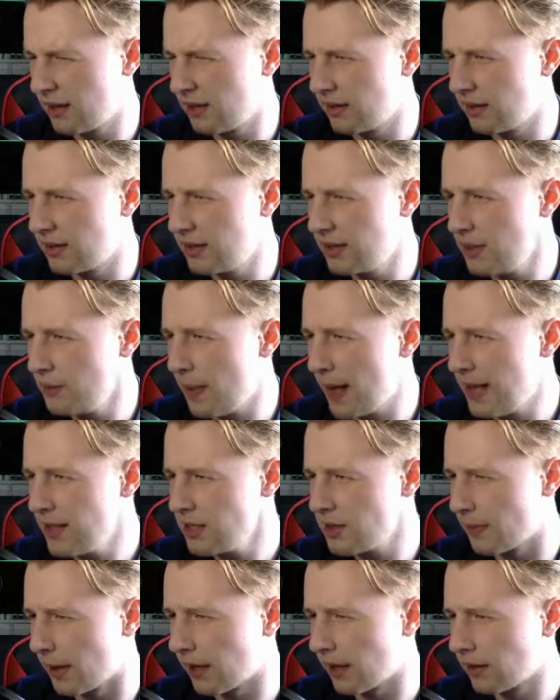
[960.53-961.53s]
Is this
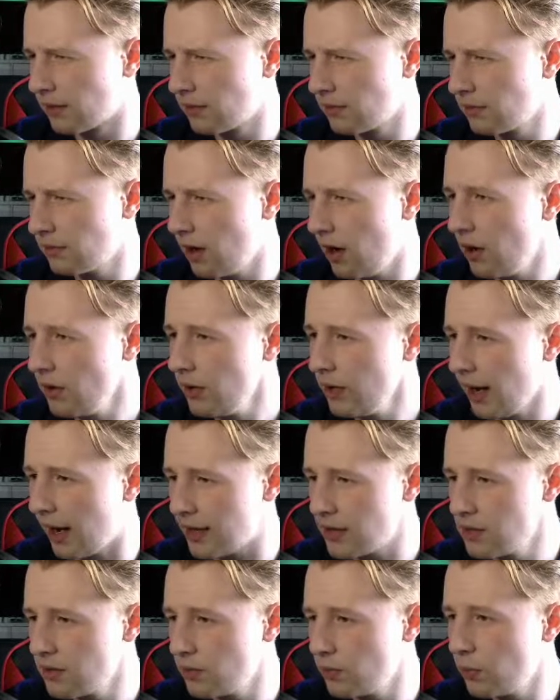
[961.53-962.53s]
Benzema?
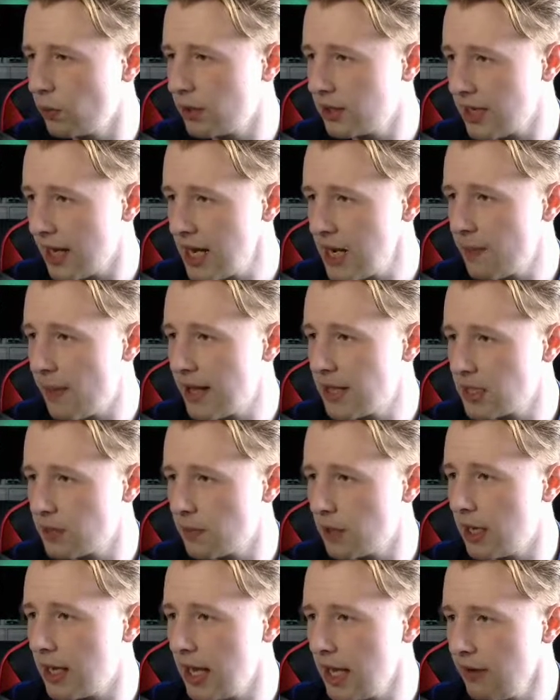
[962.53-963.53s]
Okay, we'll take
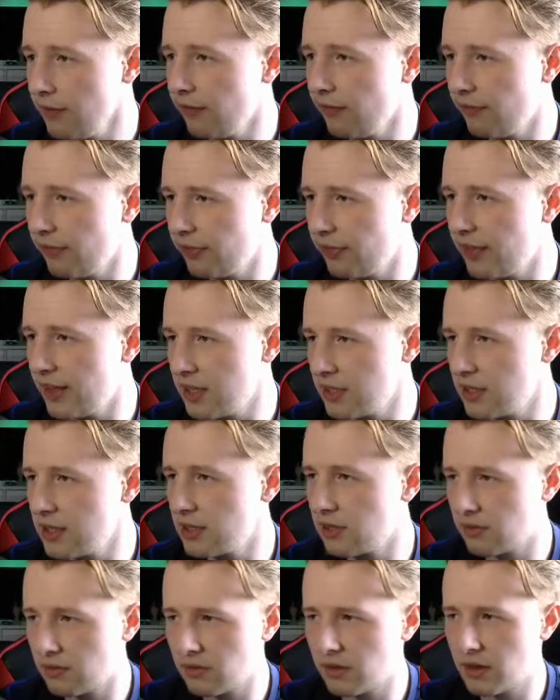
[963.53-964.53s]
Benzema. If this
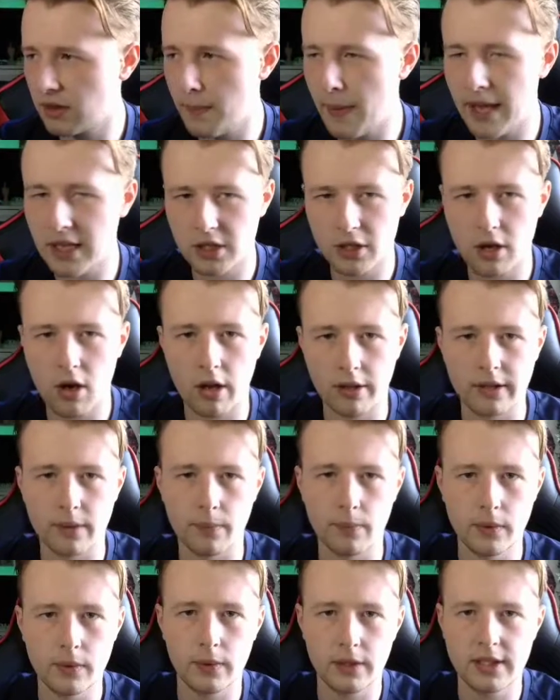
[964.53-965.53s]
is the best card,
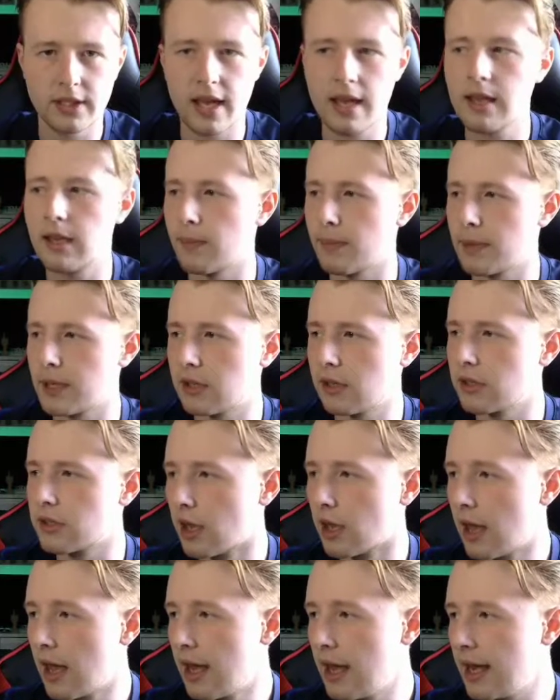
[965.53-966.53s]
then we will take it because,
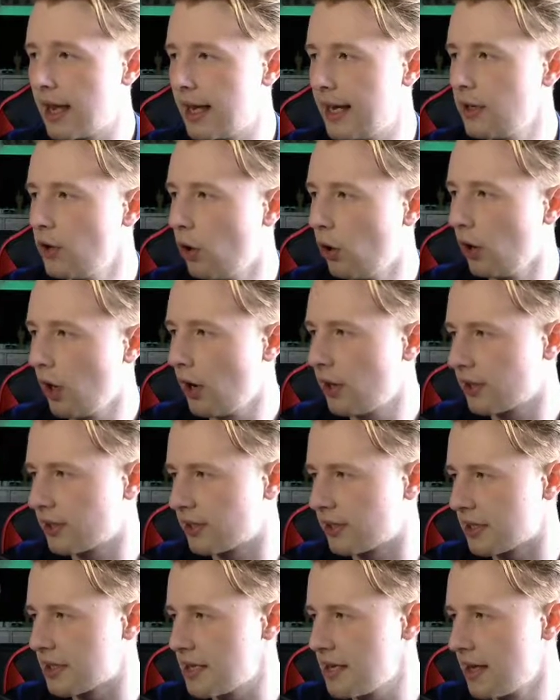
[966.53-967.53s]
in all
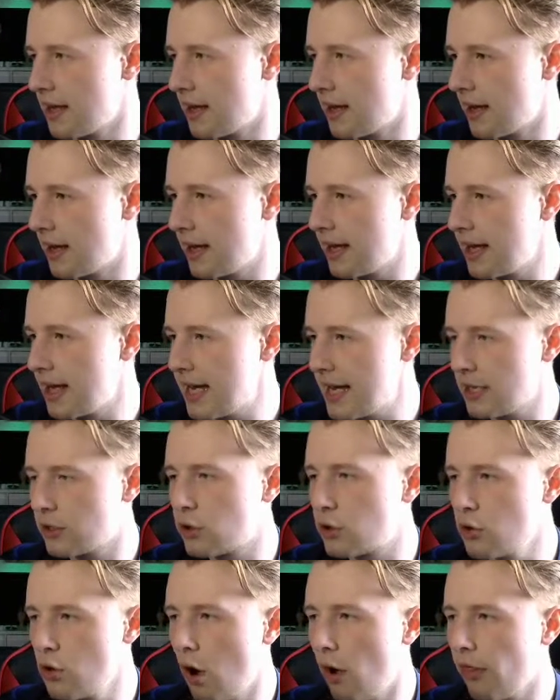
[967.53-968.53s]
honesty, it's
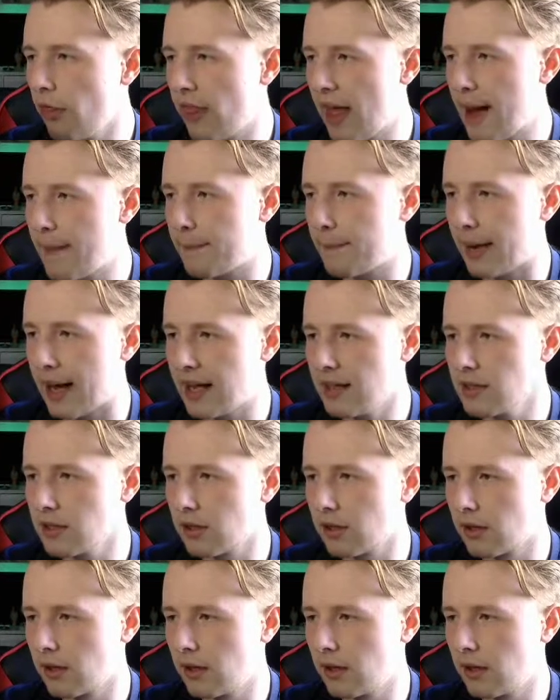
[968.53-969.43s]
not that bad.